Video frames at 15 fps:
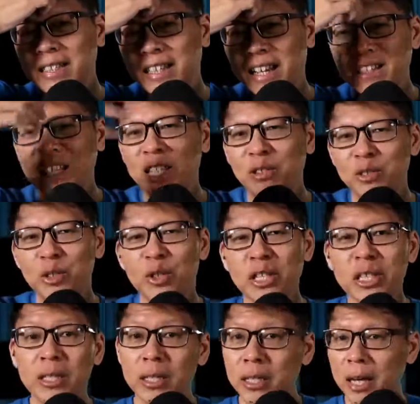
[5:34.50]
kind of
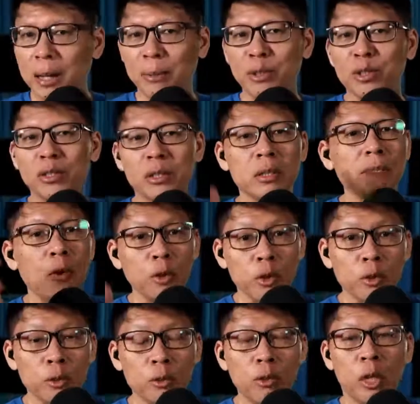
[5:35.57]
jokingly say, "Yeah, I'm going to, just for
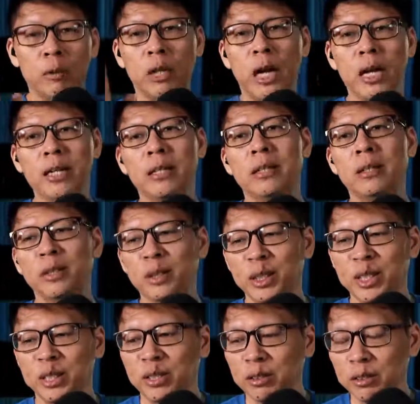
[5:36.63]
you, I'll hire,
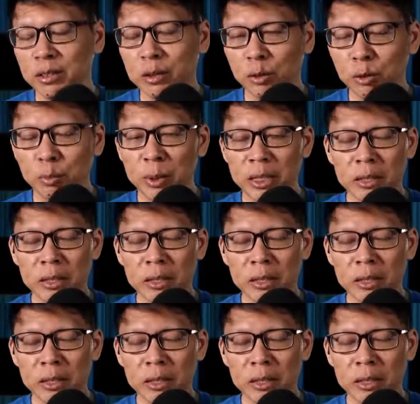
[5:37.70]
2